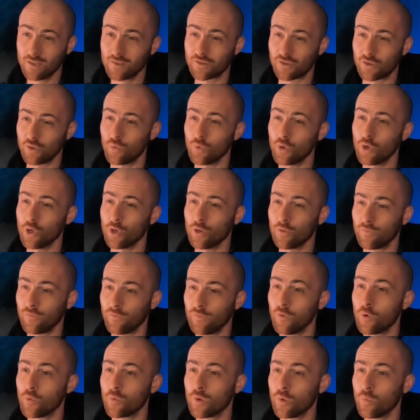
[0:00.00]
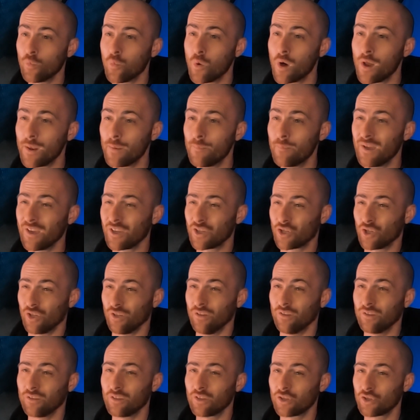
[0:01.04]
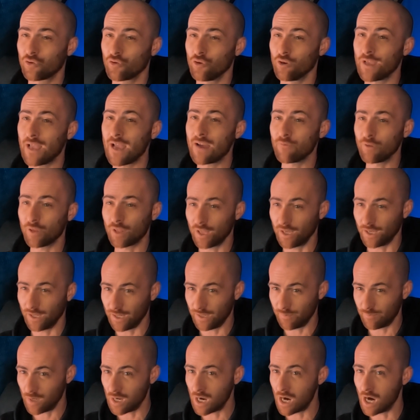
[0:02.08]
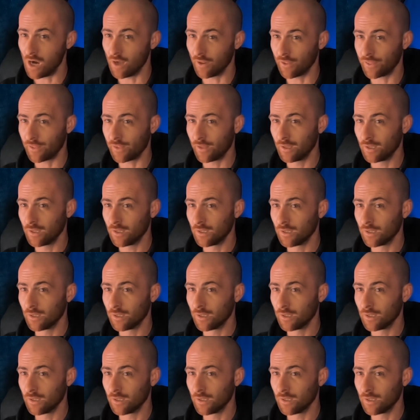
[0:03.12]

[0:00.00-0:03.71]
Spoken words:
to Earth with only one mission, destroy everything in their path.